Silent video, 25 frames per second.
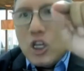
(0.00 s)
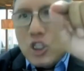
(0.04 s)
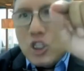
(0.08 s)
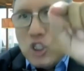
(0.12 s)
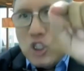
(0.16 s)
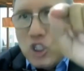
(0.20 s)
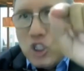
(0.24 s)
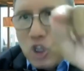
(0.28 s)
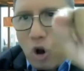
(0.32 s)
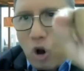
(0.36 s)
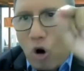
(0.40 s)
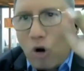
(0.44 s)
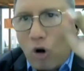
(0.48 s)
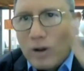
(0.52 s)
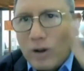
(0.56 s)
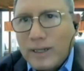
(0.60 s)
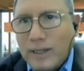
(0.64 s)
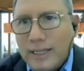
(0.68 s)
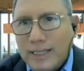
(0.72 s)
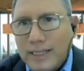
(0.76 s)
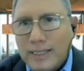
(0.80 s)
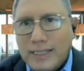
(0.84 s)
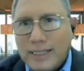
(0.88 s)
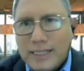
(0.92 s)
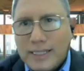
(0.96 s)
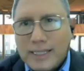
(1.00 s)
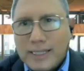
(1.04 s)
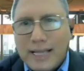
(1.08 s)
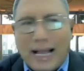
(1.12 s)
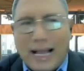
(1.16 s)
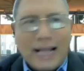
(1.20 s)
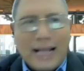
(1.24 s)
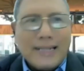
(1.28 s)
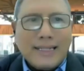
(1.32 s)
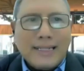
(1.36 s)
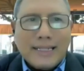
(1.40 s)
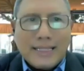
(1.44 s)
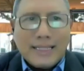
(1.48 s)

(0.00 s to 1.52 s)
your needs and